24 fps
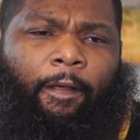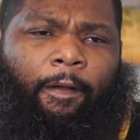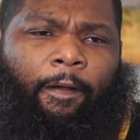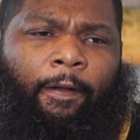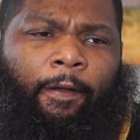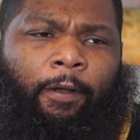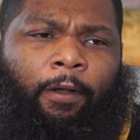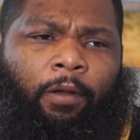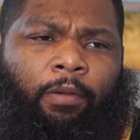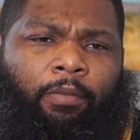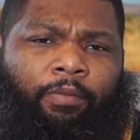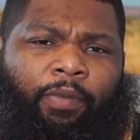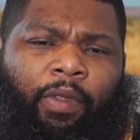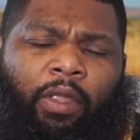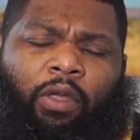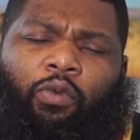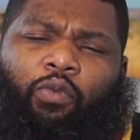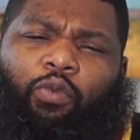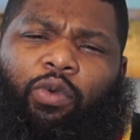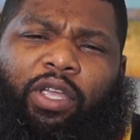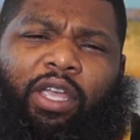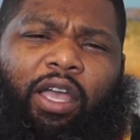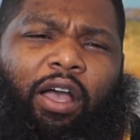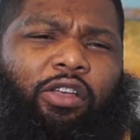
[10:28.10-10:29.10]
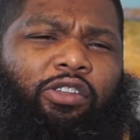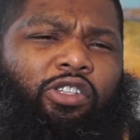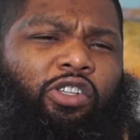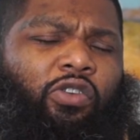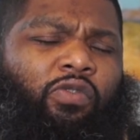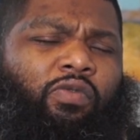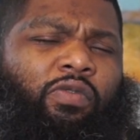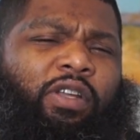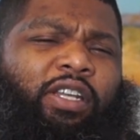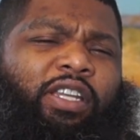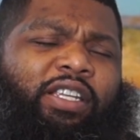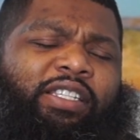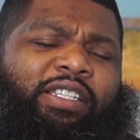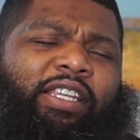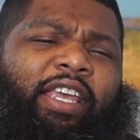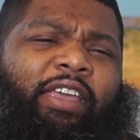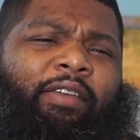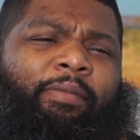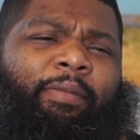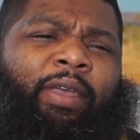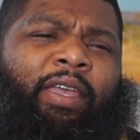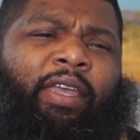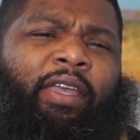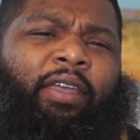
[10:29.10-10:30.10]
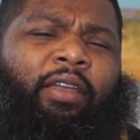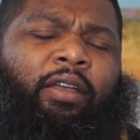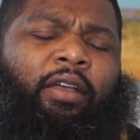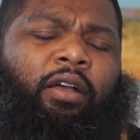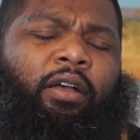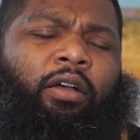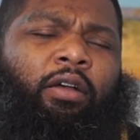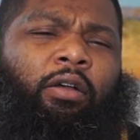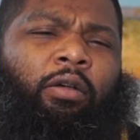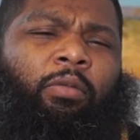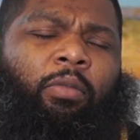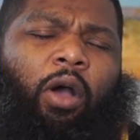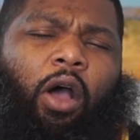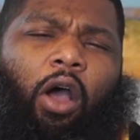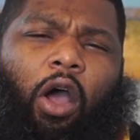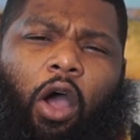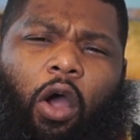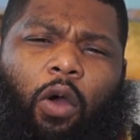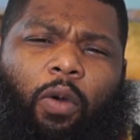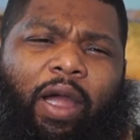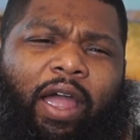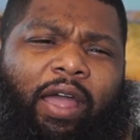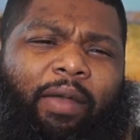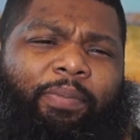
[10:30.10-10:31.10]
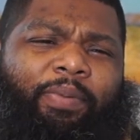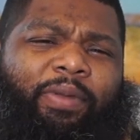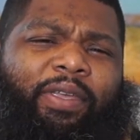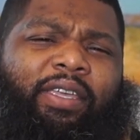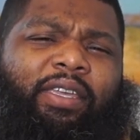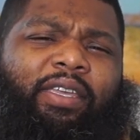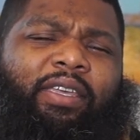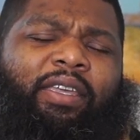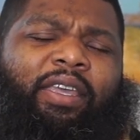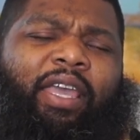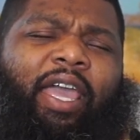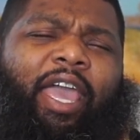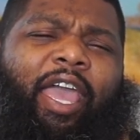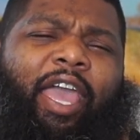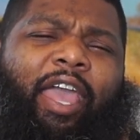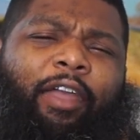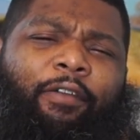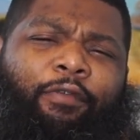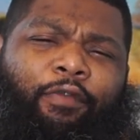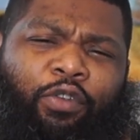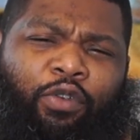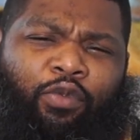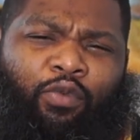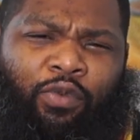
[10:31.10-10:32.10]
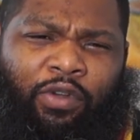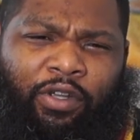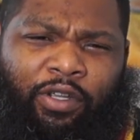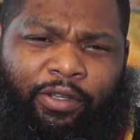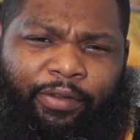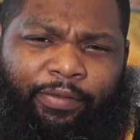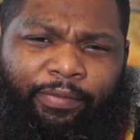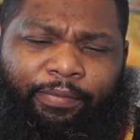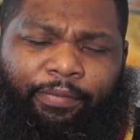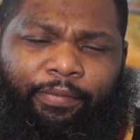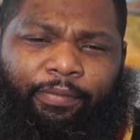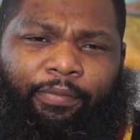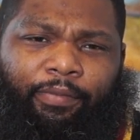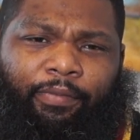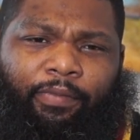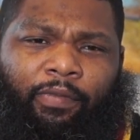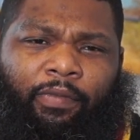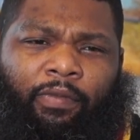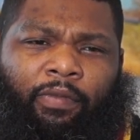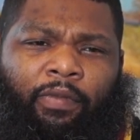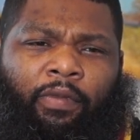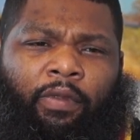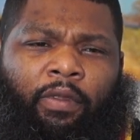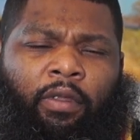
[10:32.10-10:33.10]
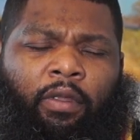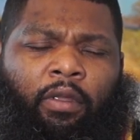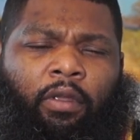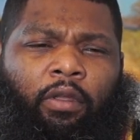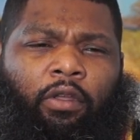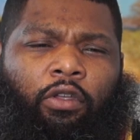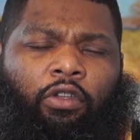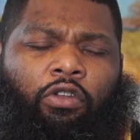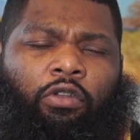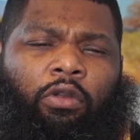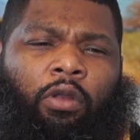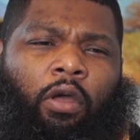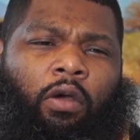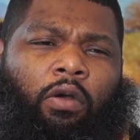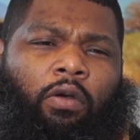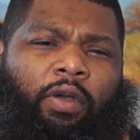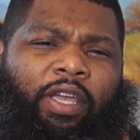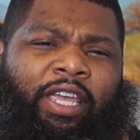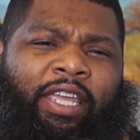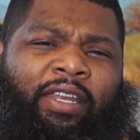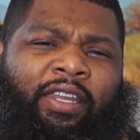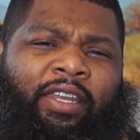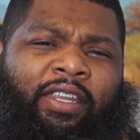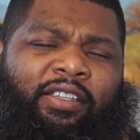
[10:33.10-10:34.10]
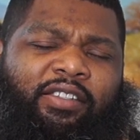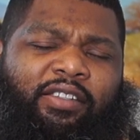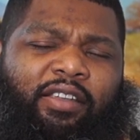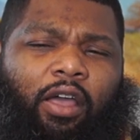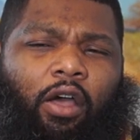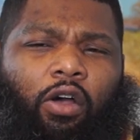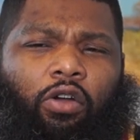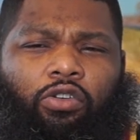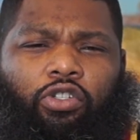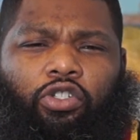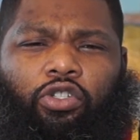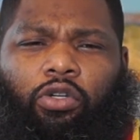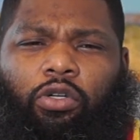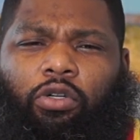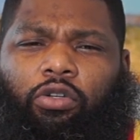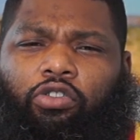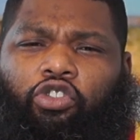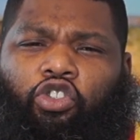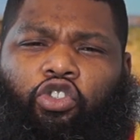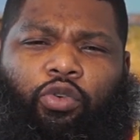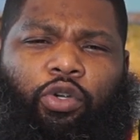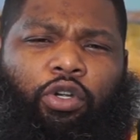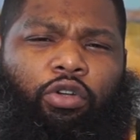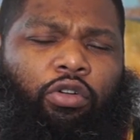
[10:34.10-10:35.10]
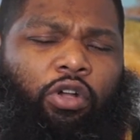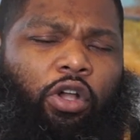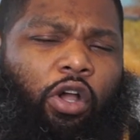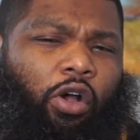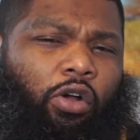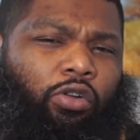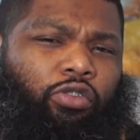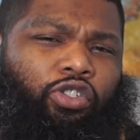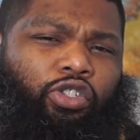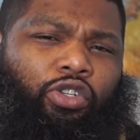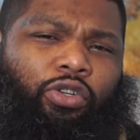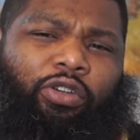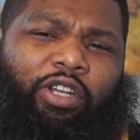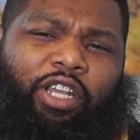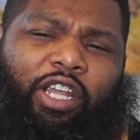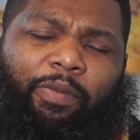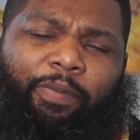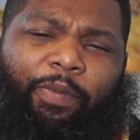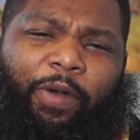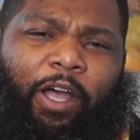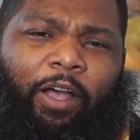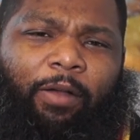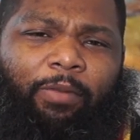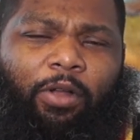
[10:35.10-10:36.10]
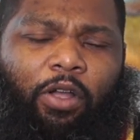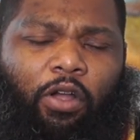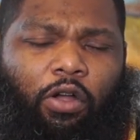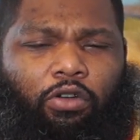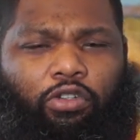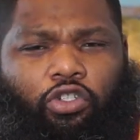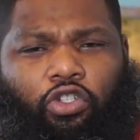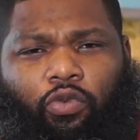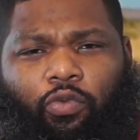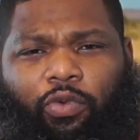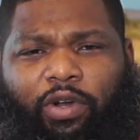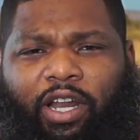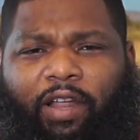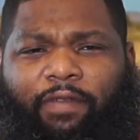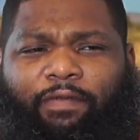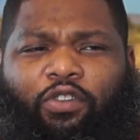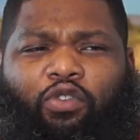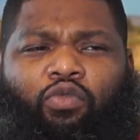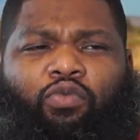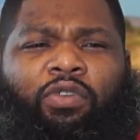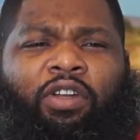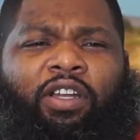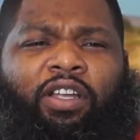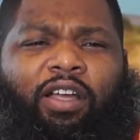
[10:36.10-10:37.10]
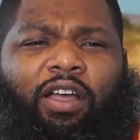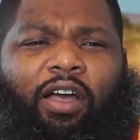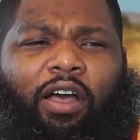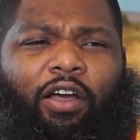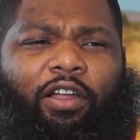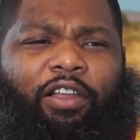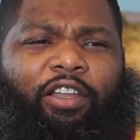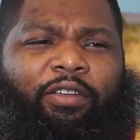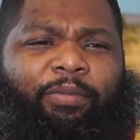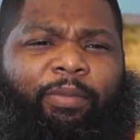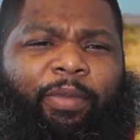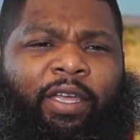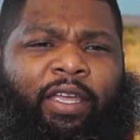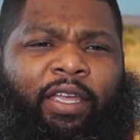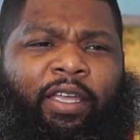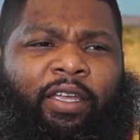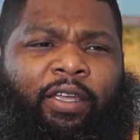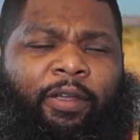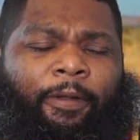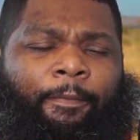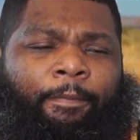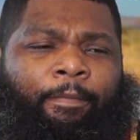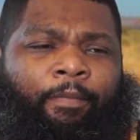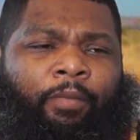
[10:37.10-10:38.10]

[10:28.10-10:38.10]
Um, we also wanted to say, man, um, RIP everyone you know, in this culture, drill culture, hip hop culture, whatever you want to call it, man.